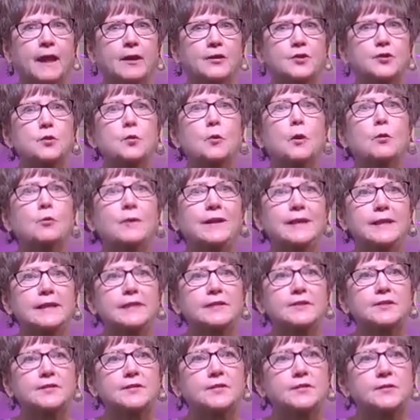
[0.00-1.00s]
do what we
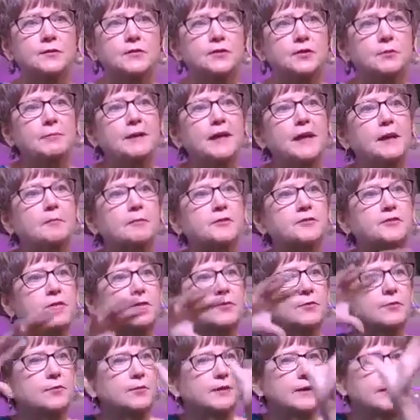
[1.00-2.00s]
need to do to be able
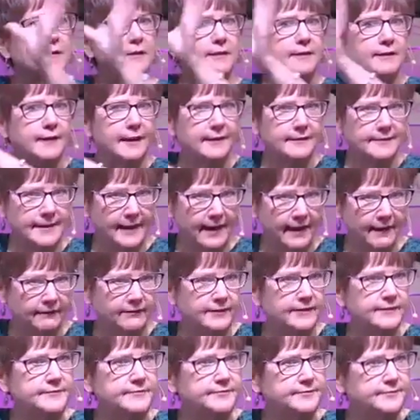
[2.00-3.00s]
to get to
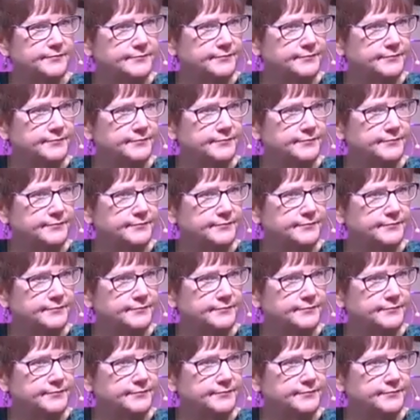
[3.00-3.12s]
heaven?